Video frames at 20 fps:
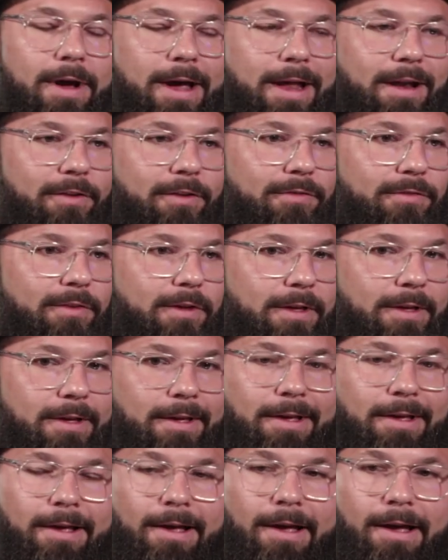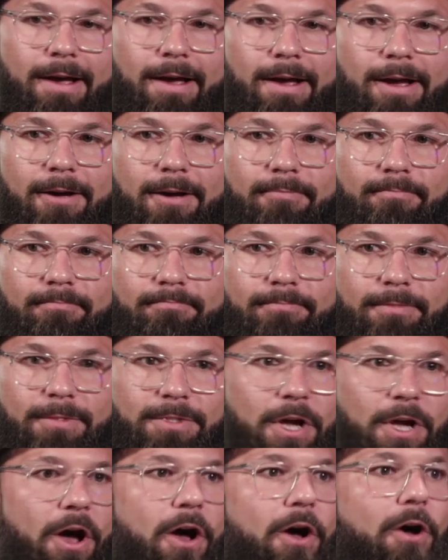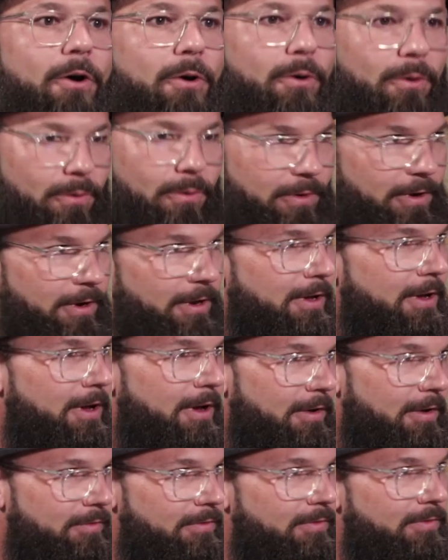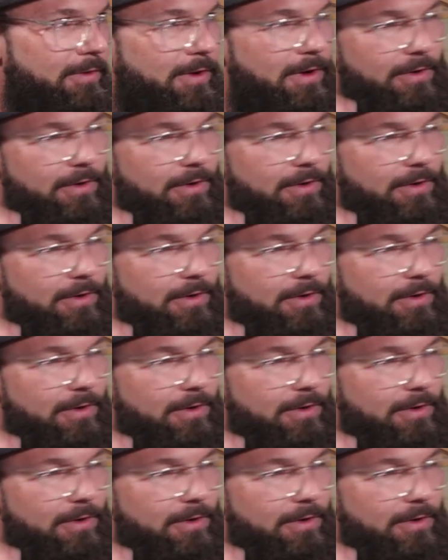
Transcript: kind of um, tone of,